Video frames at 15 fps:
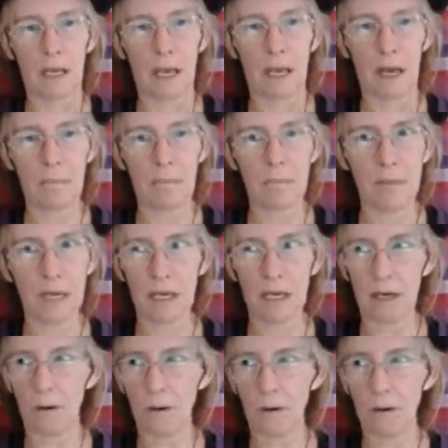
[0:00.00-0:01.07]
a
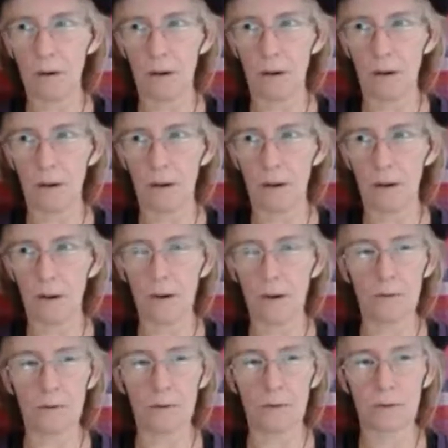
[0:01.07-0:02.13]
minute, you
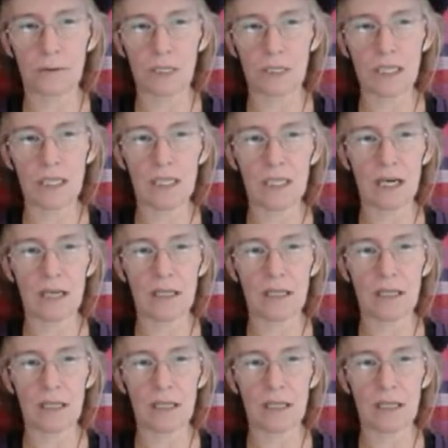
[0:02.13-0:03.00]
know, 10 seconds?